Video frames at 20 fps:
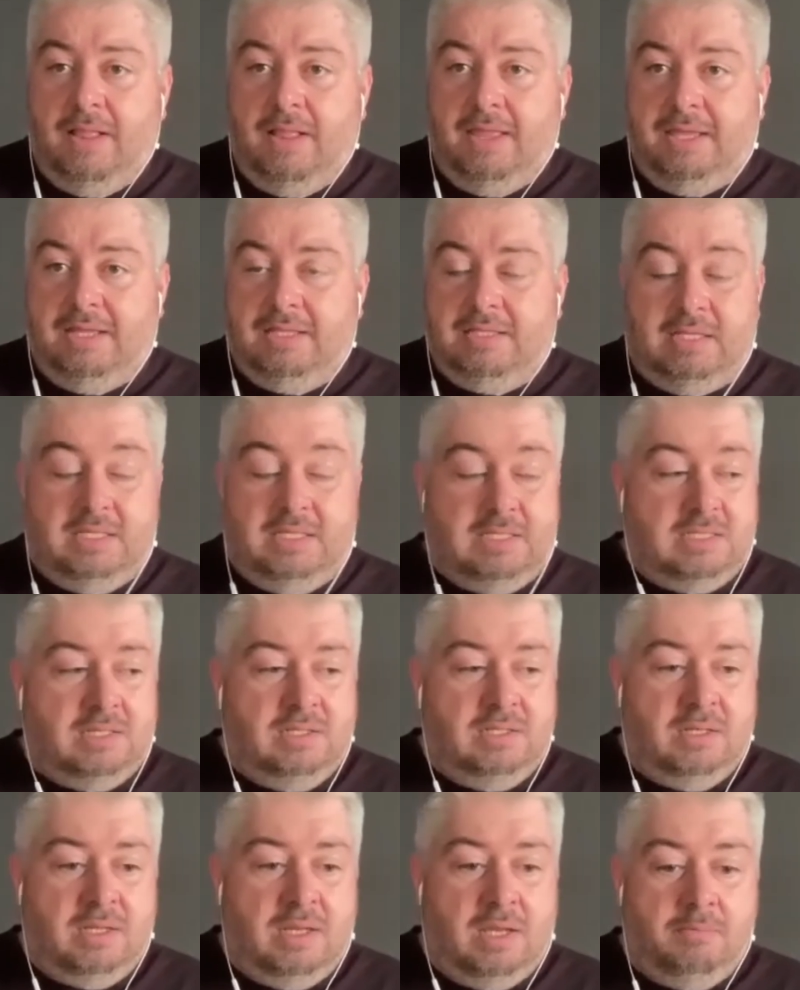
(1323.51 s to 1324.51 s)
It's
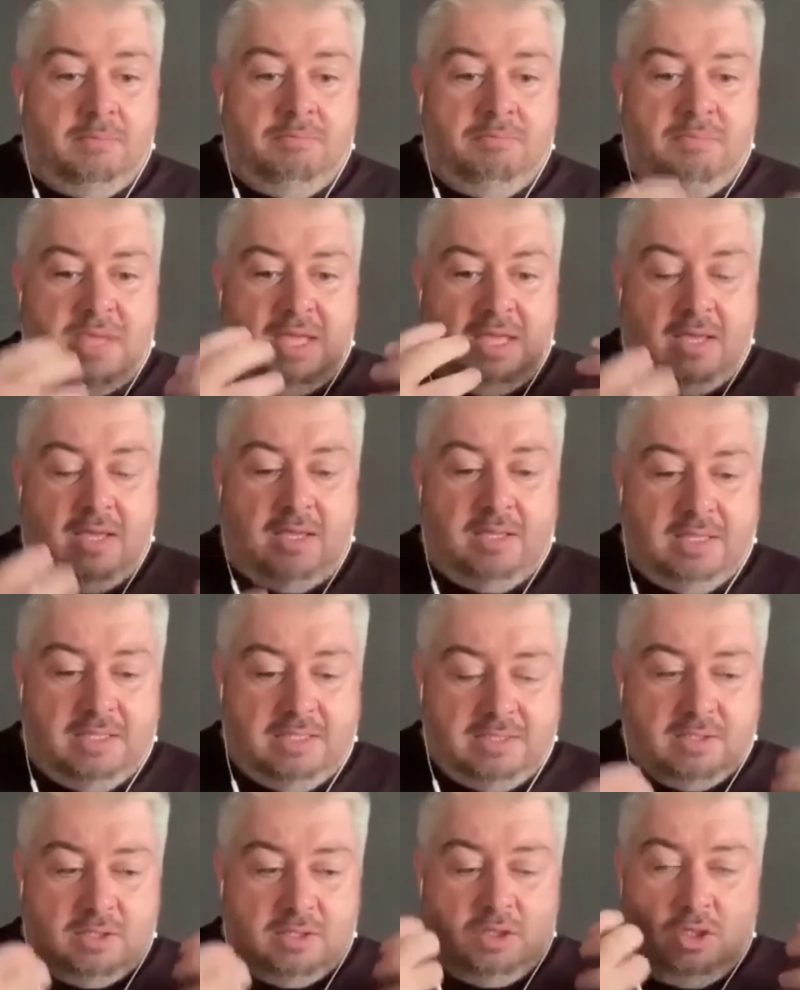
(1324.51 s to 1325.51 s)

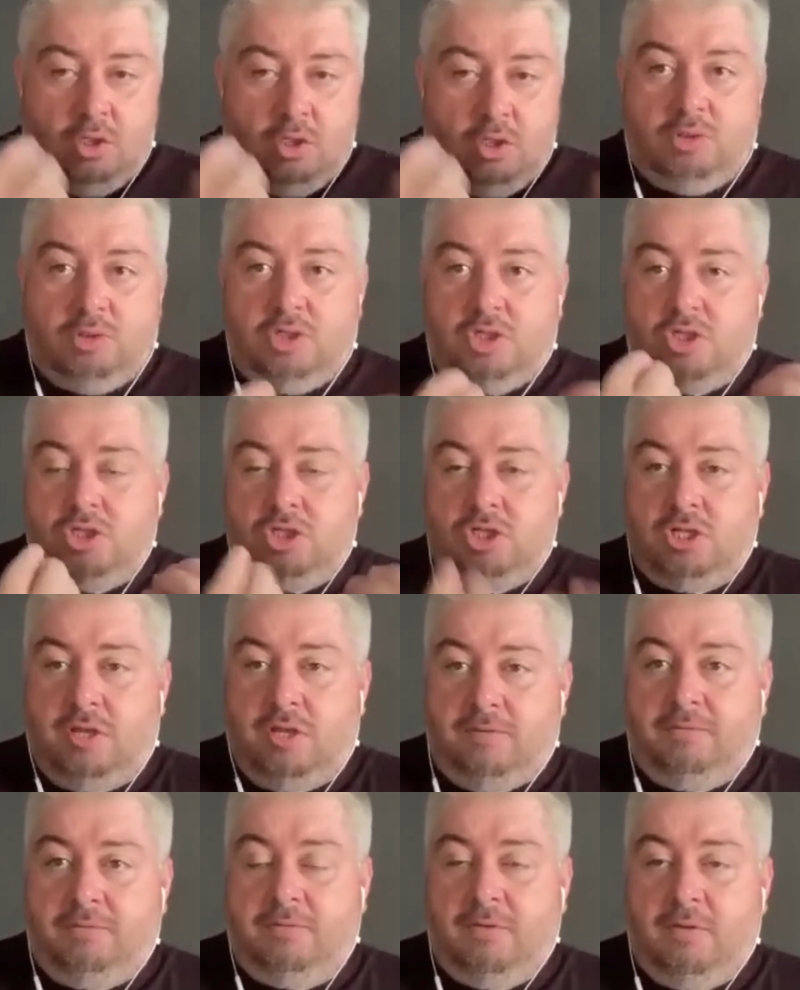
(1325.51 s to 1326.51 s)
a huge
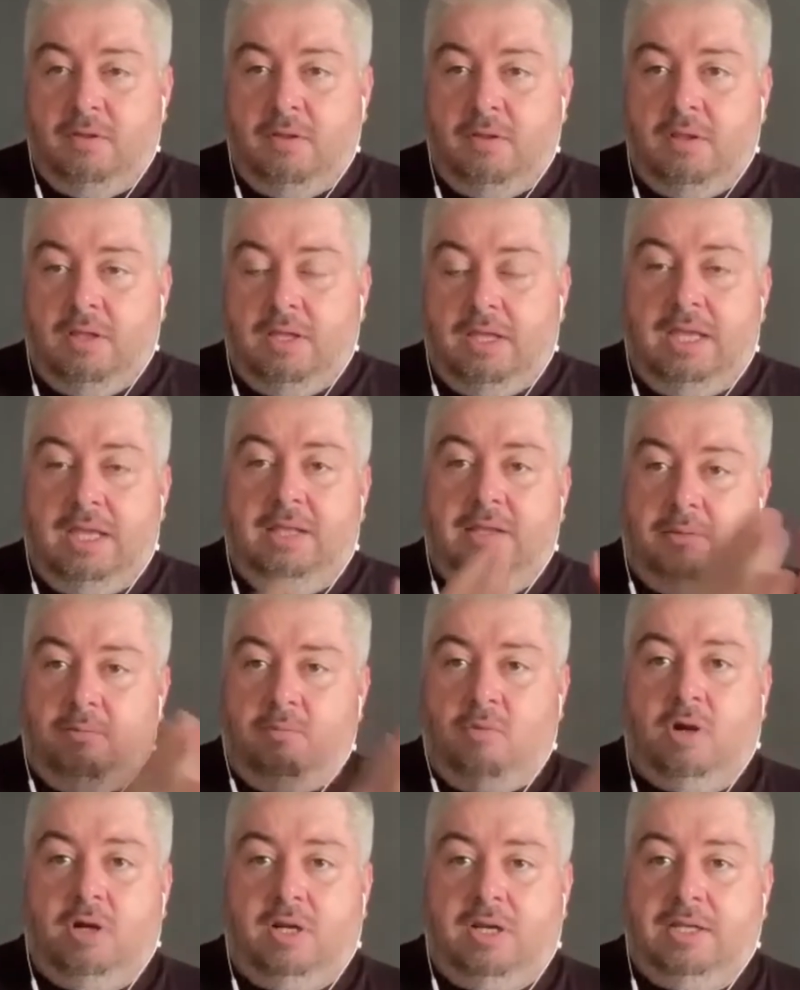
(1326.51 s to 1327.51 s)
shift in the
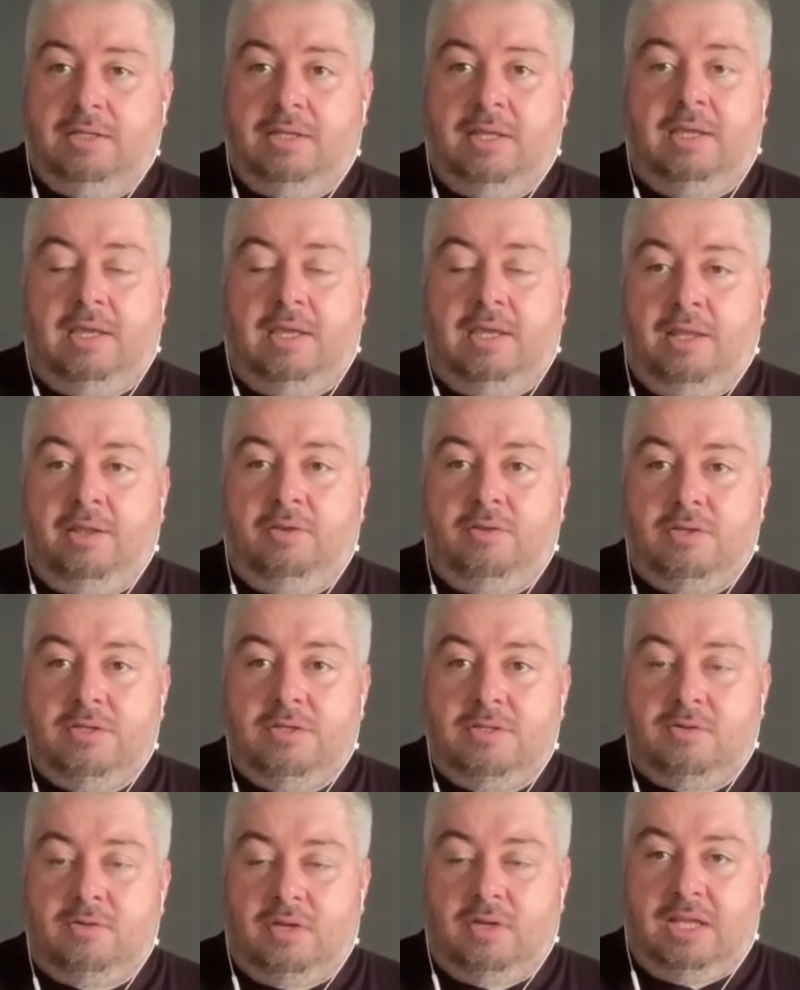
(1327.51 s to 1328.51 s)
marketing
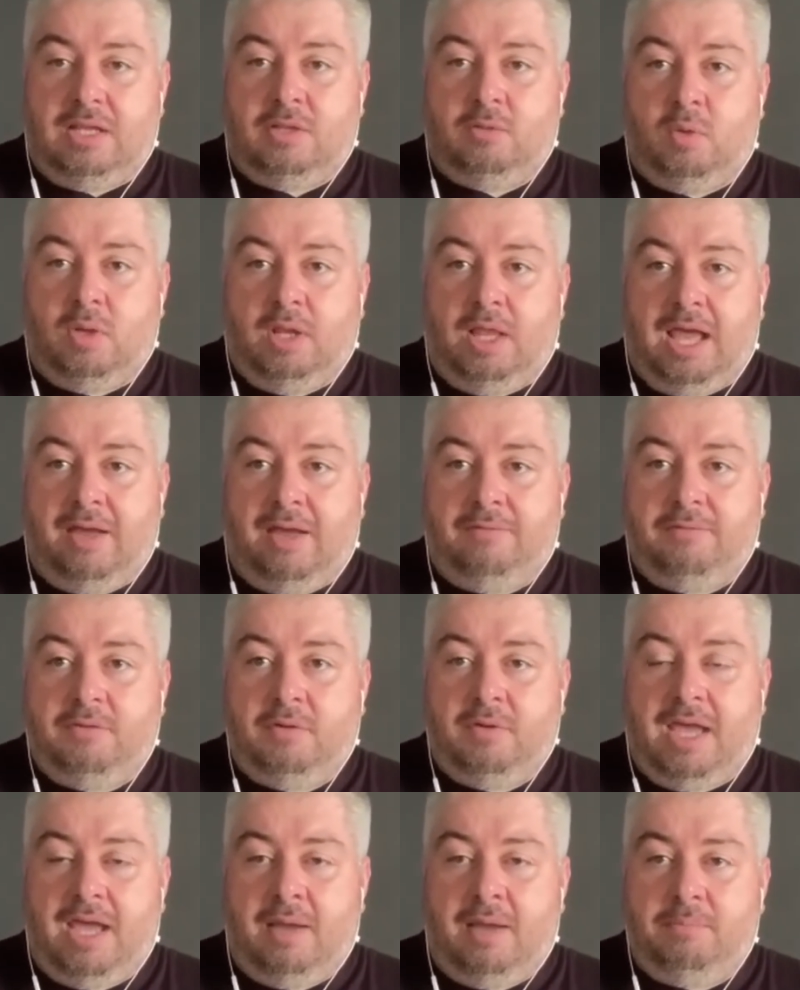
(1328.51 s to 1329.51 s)
industry that will have
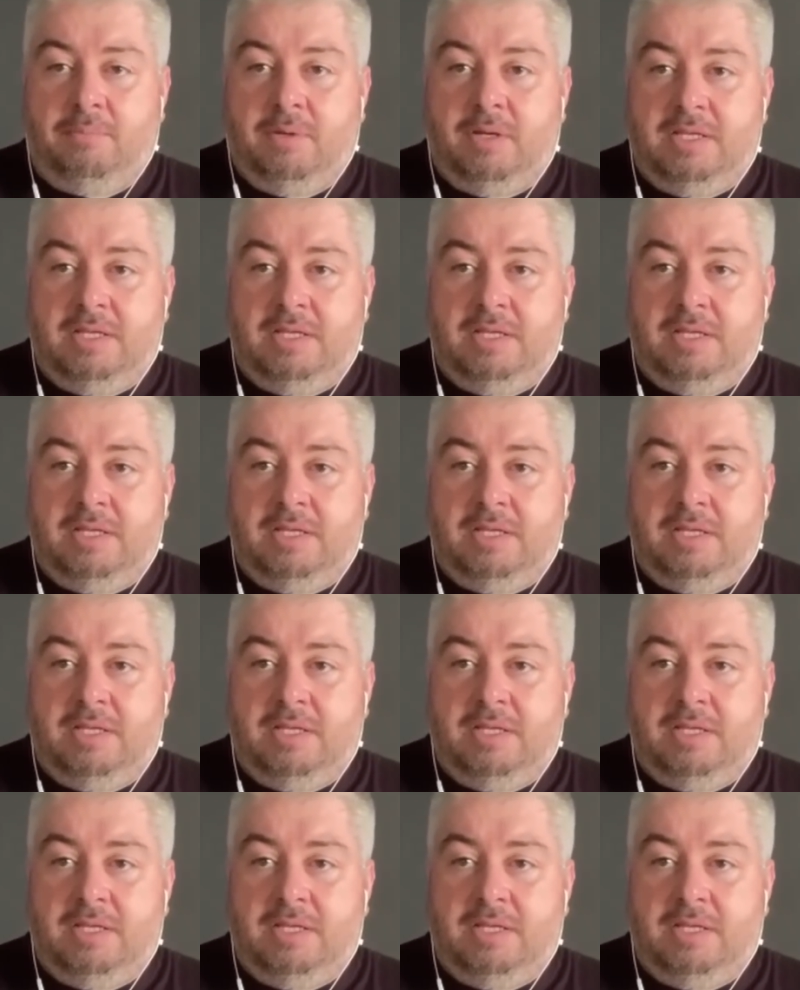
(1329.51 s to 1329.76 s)
to happen.